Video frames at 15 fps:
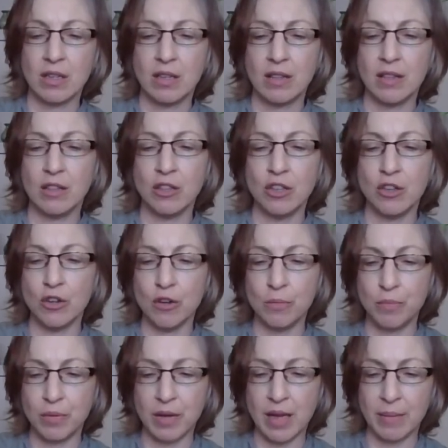the loop.
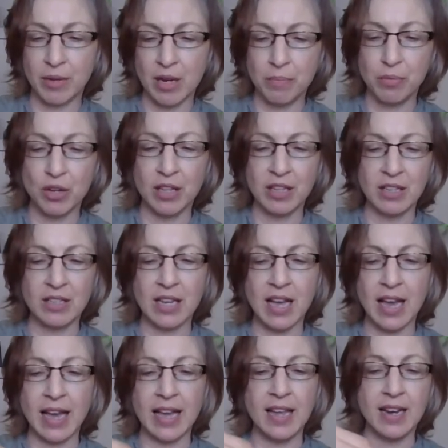I'm going to pull it
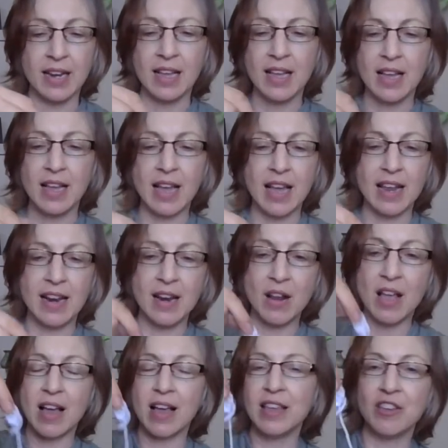tight, and
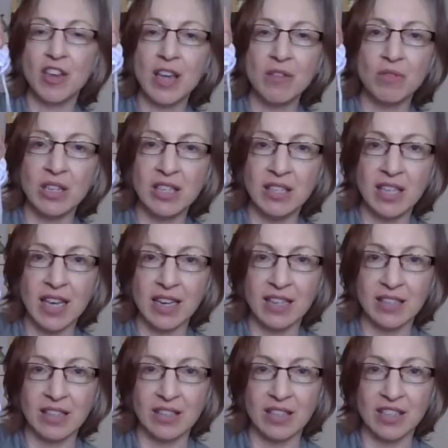you can't really see it because
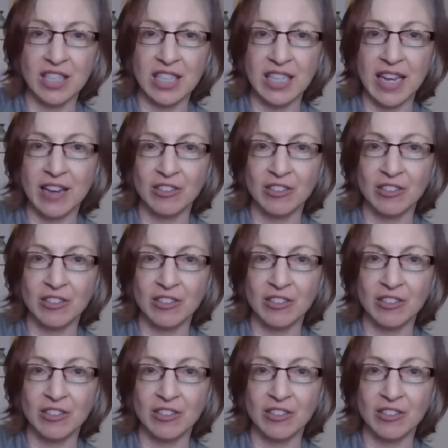it's a teeny.